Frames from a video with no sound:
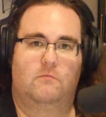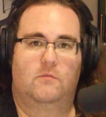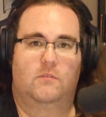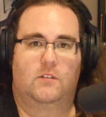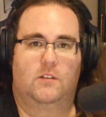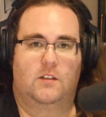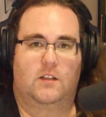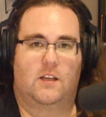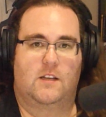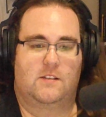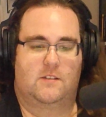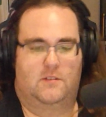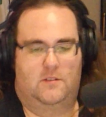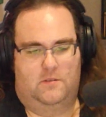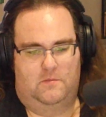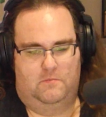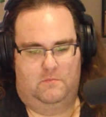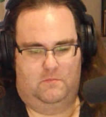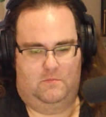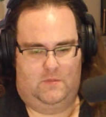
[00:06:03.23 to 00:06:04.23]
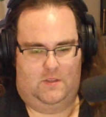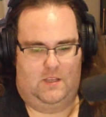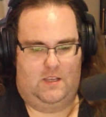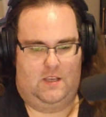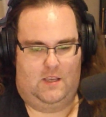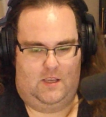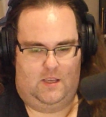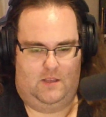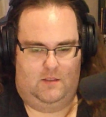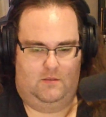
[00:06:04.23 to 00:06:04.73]
because
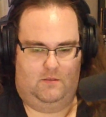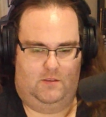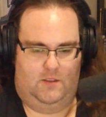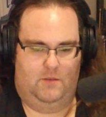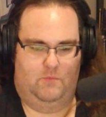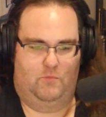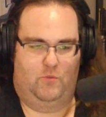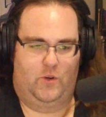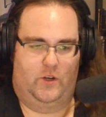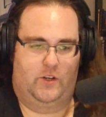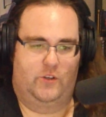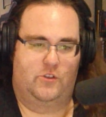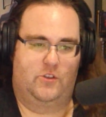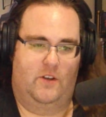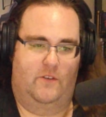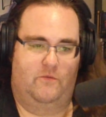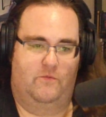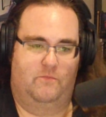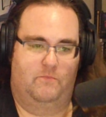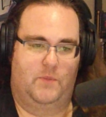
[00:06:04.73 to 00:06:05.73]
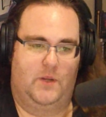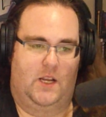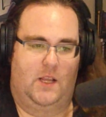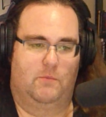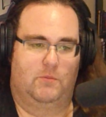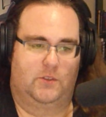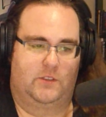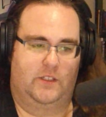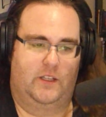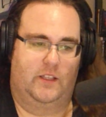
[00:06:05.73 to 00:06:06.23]
the British have been
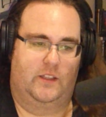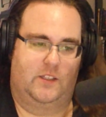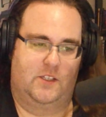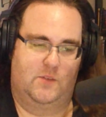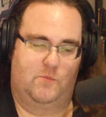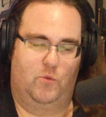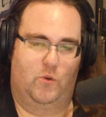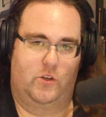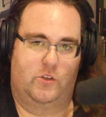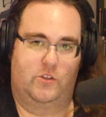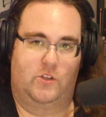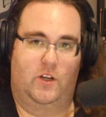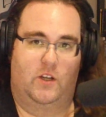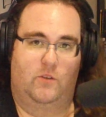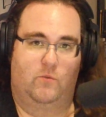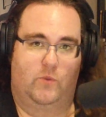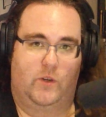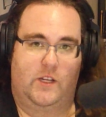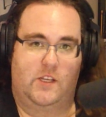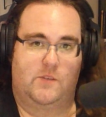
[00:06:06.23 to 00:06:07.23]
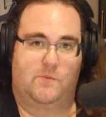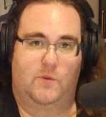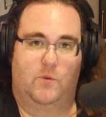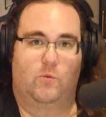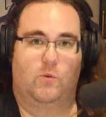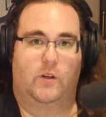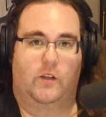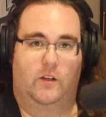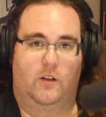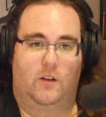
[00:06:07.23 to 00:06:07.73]
able to get this bridge done when he's been
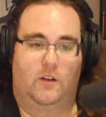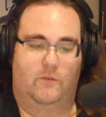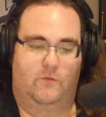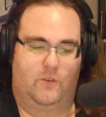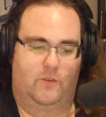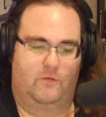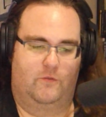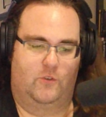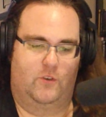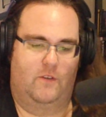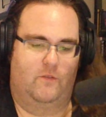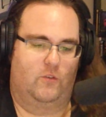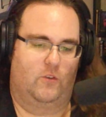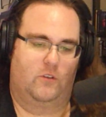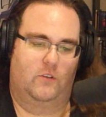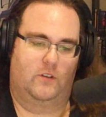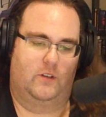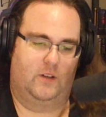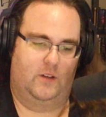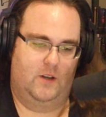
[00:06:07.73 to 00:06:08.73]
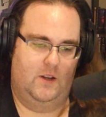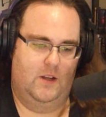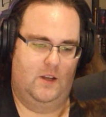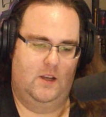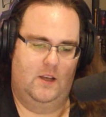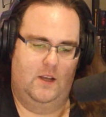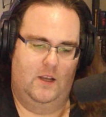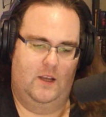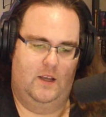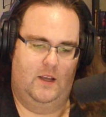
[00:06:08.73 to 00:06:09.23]
working on it for forever and
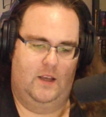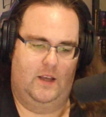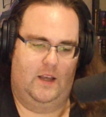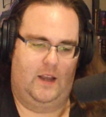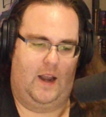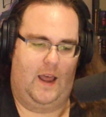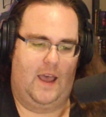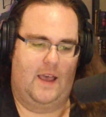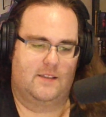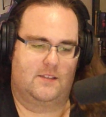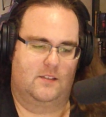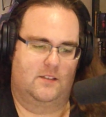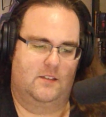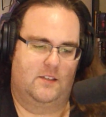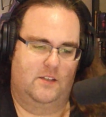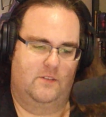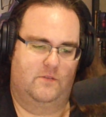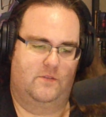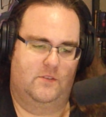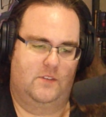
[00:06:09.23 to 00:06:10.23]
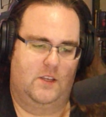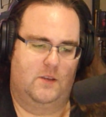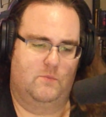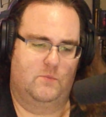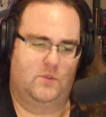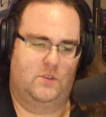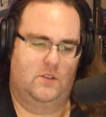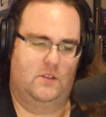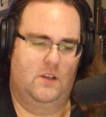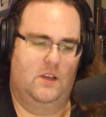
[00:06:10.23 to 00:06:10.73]
hasn't. He
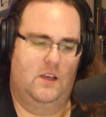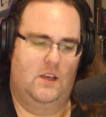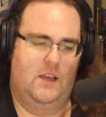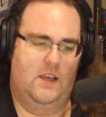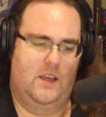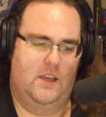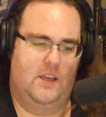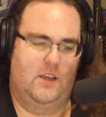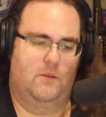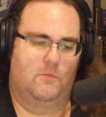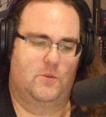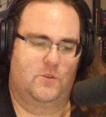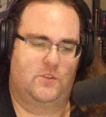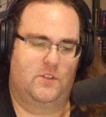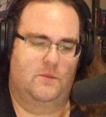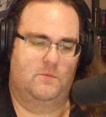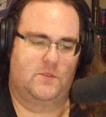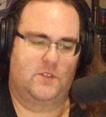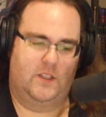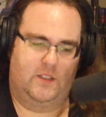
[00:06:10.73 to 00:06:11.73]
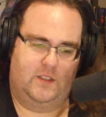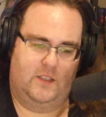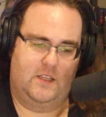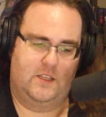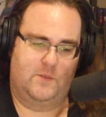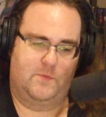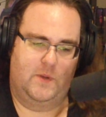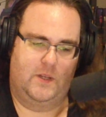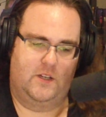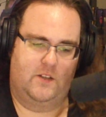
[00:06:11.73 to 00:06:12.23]
almost seems like
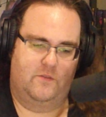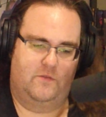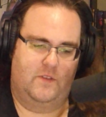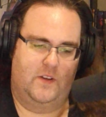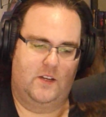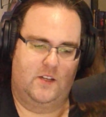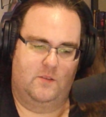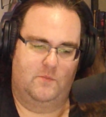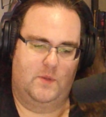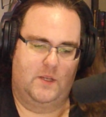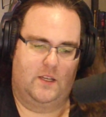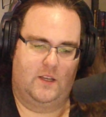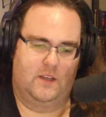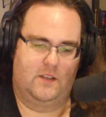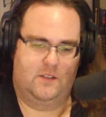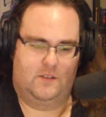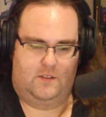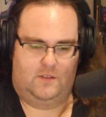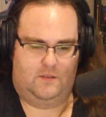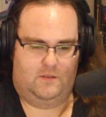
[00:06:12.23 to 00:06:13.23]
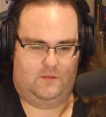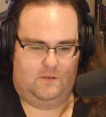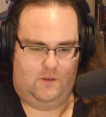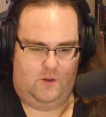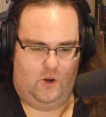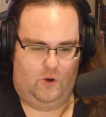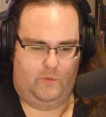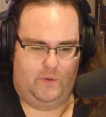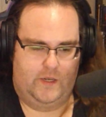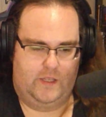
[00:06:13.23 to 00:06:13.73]
he's been defeated because
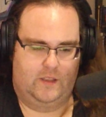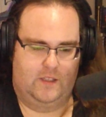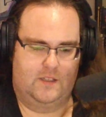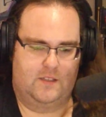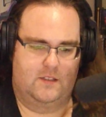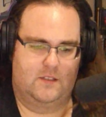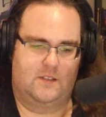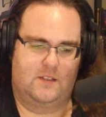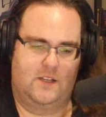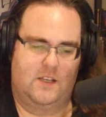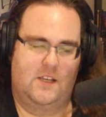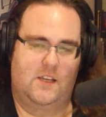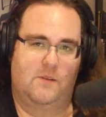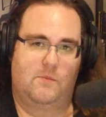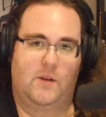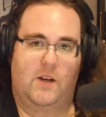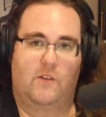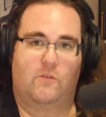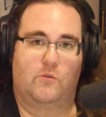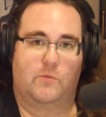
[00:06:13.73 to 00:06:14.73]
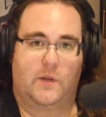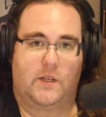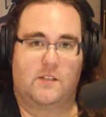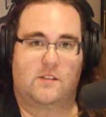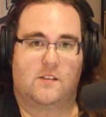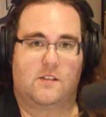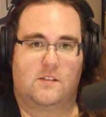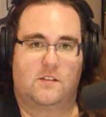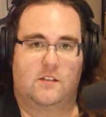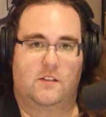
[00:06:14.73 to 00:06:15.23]
nobody listens to him and everybody's
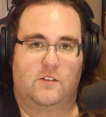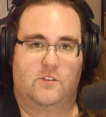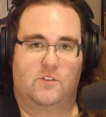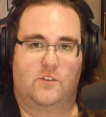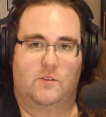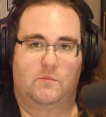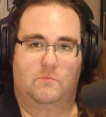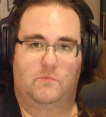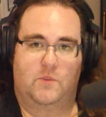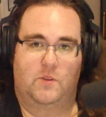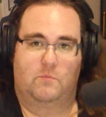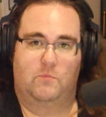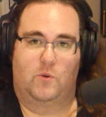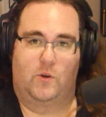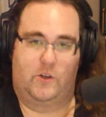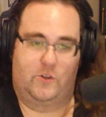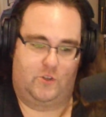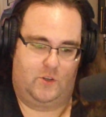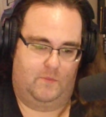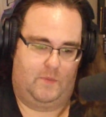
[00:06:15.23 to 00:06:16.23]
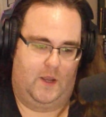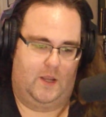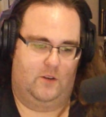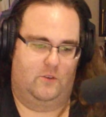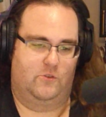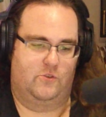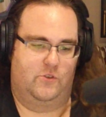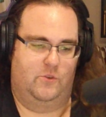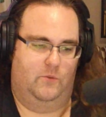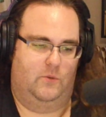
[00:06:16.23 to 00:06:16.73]
listening to the British
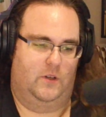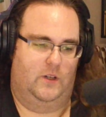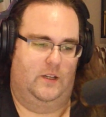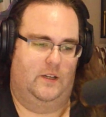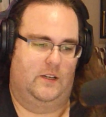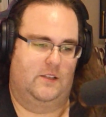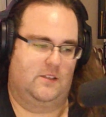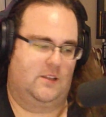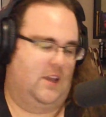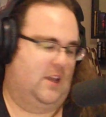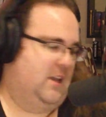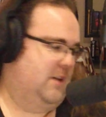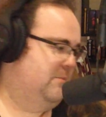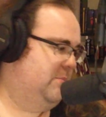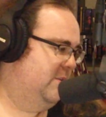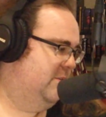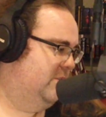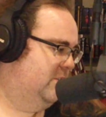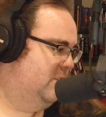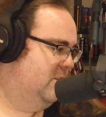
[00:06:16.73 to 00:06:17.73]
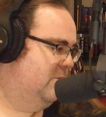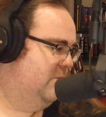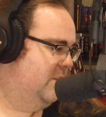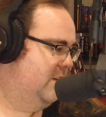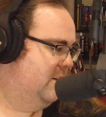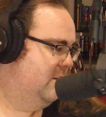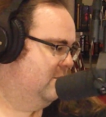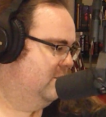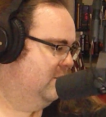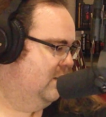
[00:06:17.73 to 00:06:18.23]
commanders who are in his camp, even though
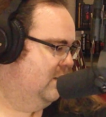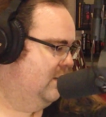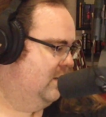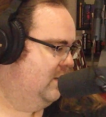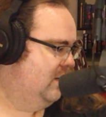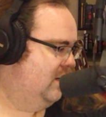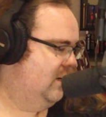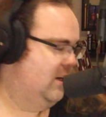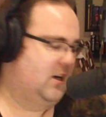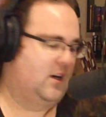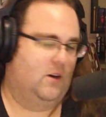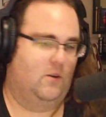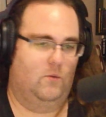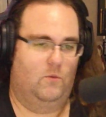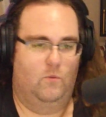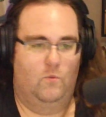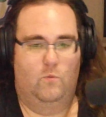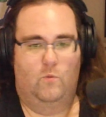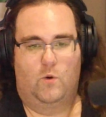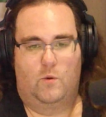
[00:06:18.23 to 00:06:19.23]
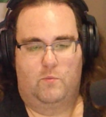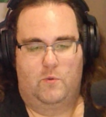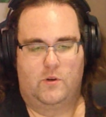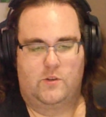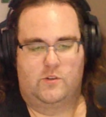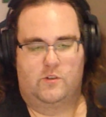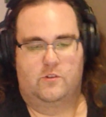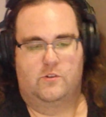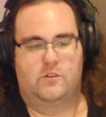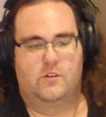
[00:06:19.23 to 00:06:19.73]
they're war
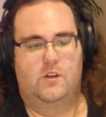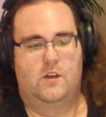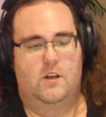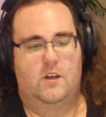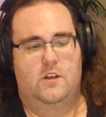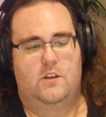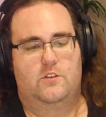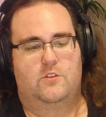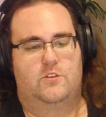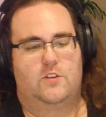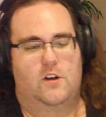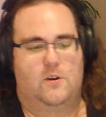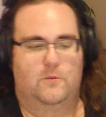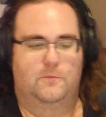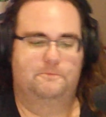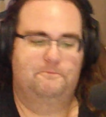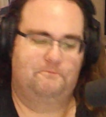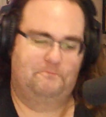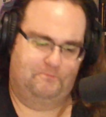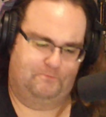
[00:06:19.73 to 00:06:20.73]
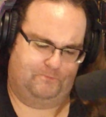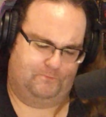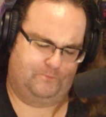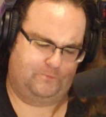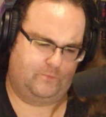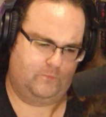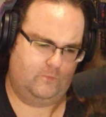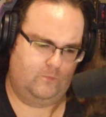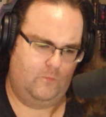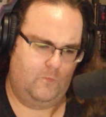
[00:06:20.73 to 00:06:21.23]
prisoners. So
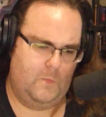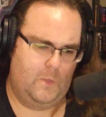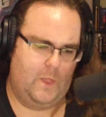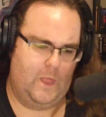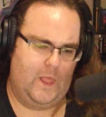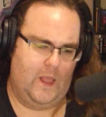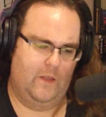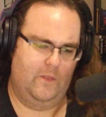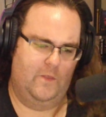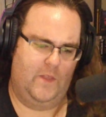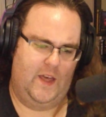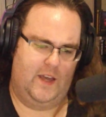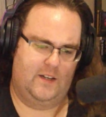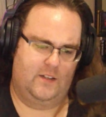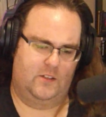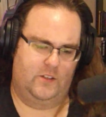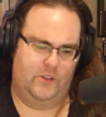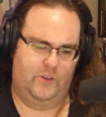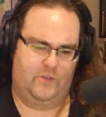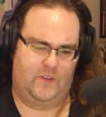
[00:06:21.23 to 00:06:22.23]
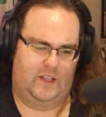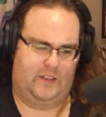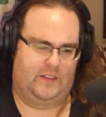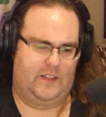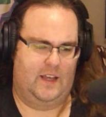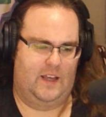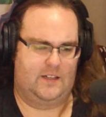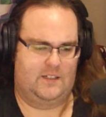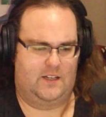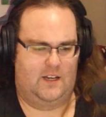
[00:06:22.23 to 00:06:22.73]
that you've got
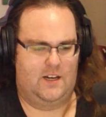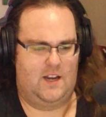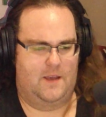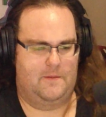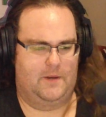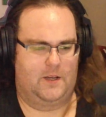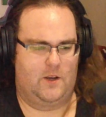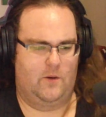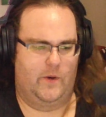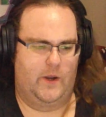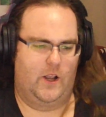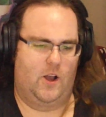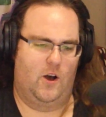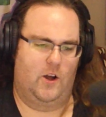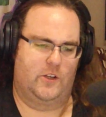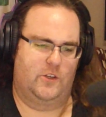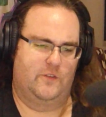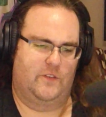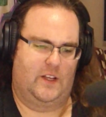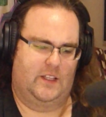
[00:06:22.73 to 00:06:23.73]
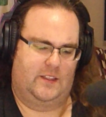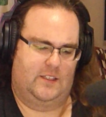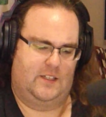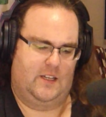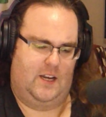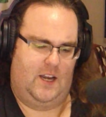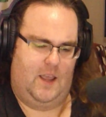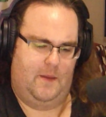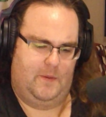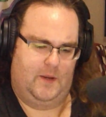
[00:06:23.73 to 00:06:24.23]
that dynamic going on. You've got the
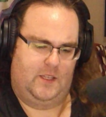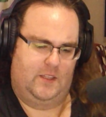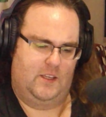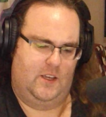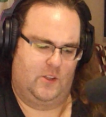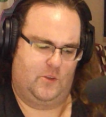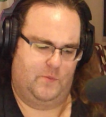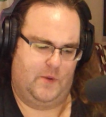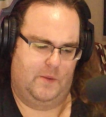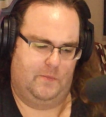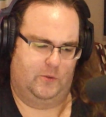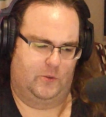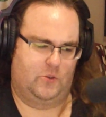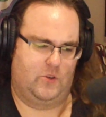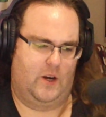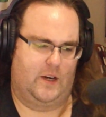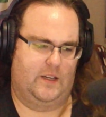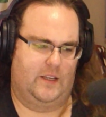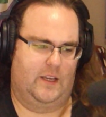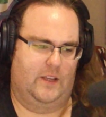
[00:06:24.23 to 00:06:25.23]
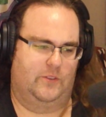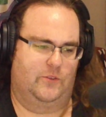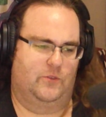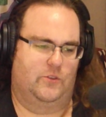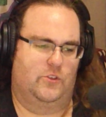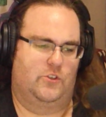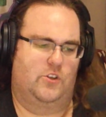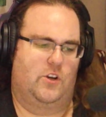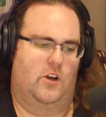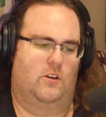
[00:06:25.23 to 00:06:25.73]
dynamic of the other people trying to get through
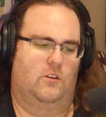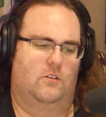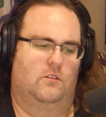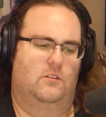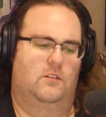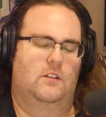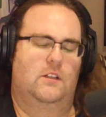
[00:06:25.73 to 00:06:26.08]
the jungle.